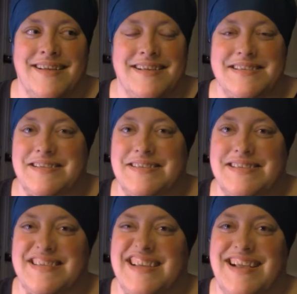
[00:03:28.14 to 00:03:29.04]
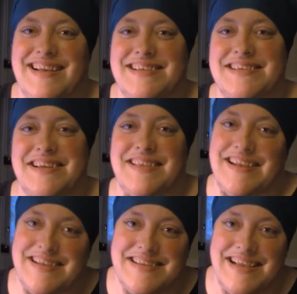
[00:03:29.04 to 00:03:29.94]
So just to kind of show you
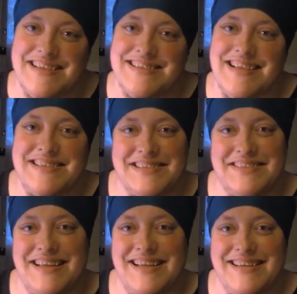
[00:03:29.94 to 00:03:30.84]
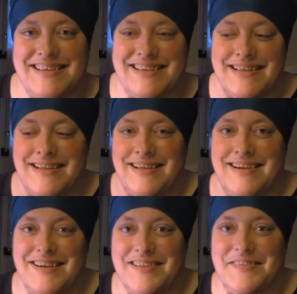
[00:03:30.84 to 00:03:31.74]
that, yes, I do eat
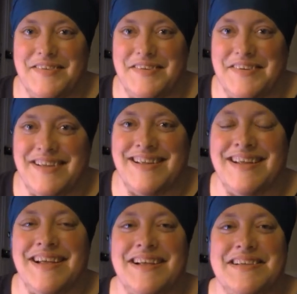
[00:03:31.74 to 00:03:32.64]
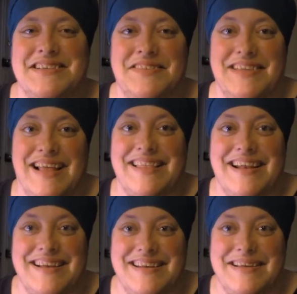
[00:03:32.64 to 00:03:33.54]
all the food. So if you like that
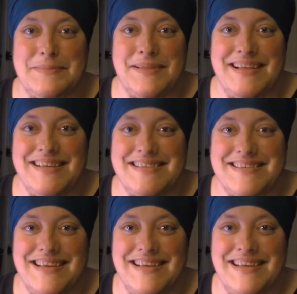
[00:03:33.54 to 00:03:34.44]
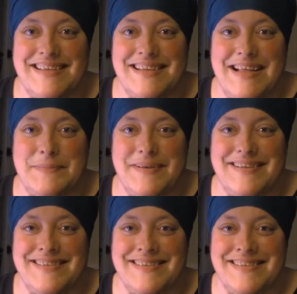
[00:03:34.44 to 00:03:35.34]
idea, please hit the like
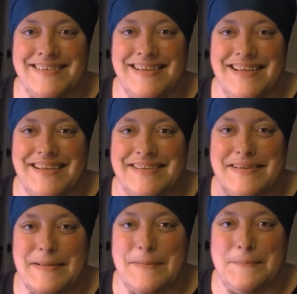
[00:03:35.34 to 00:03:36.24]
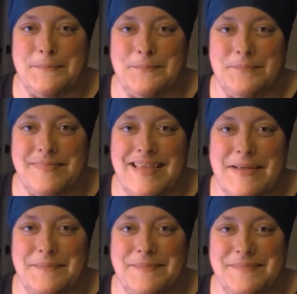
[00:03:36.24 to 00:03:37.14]
button. And yep.